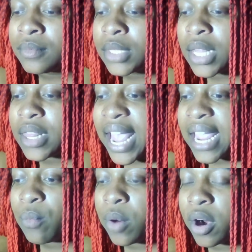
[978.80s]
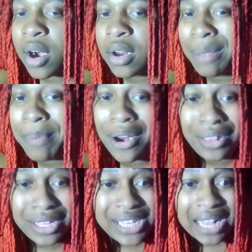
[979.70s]
they were
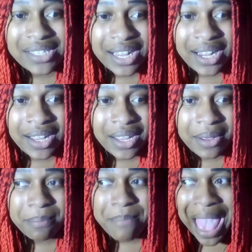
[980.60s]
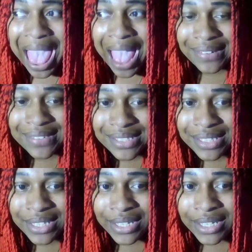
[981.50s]
apparently testing bats
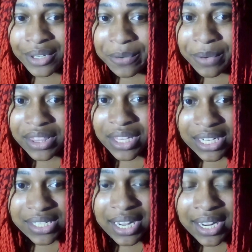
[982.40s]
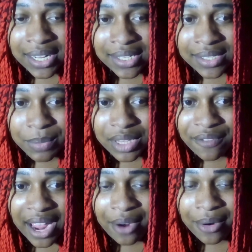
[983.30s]
with the disease, with the
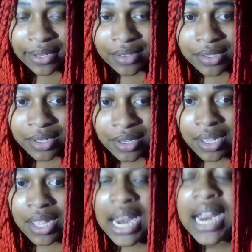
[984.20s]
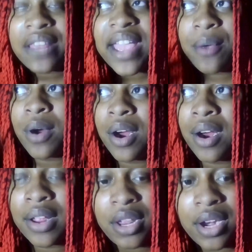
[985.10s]
virus. And they
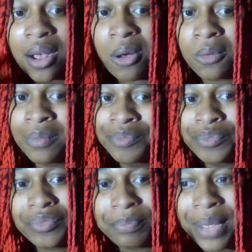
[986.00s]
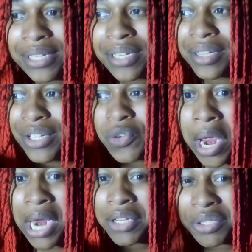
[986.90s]
were, you know, basically
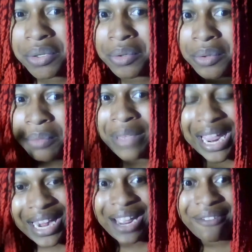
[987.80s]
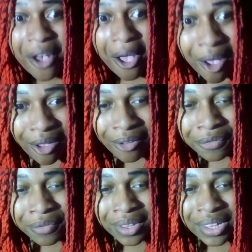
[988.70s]
trying to make it evolve
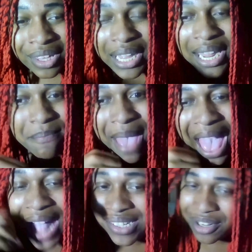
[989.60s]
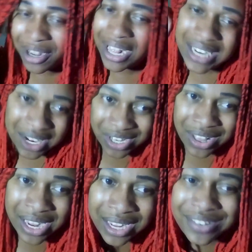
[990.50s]
in bats,
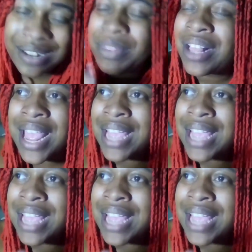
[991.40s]
allegedly, something like